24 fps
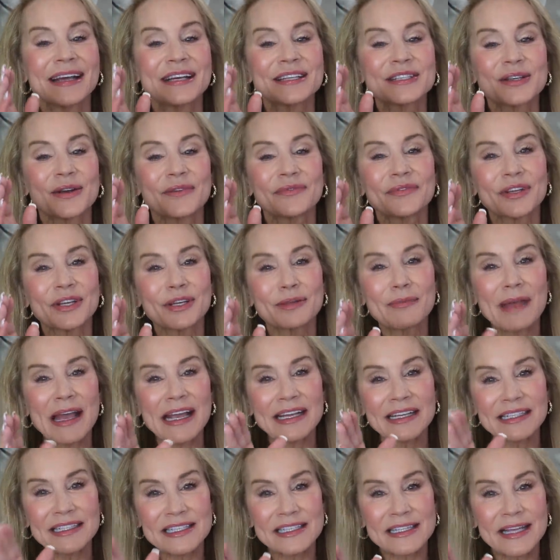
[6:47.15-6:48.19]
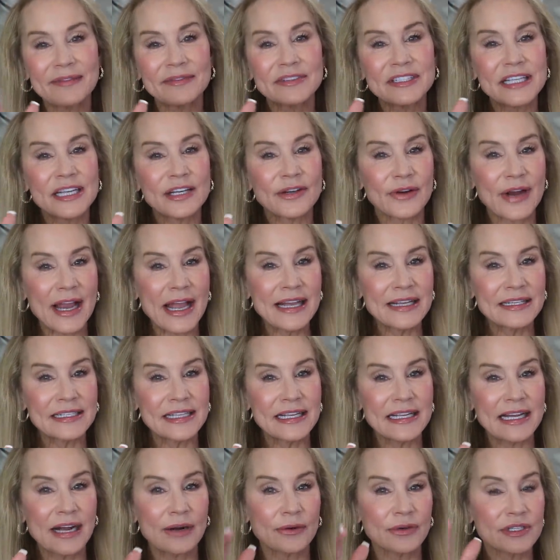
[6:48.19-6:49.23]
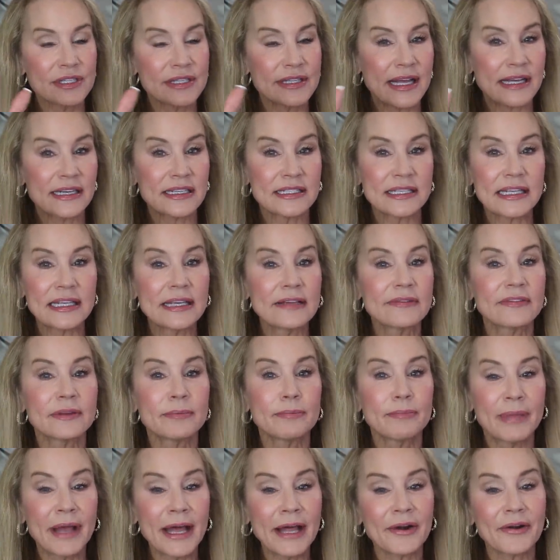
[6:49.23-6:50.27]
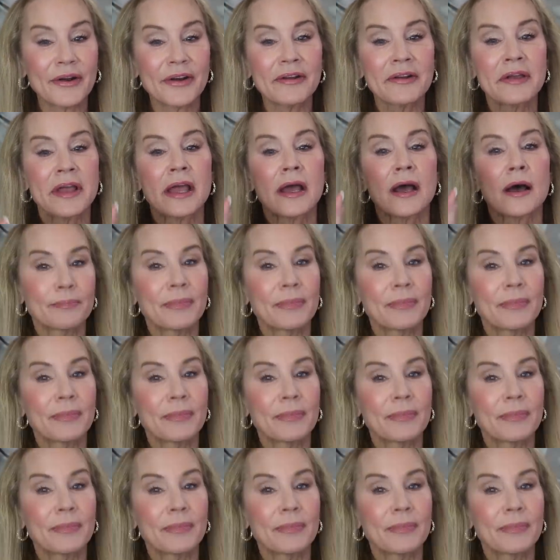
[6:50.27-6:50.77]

So if you can make it seventeen or eighteen hours, that is even better.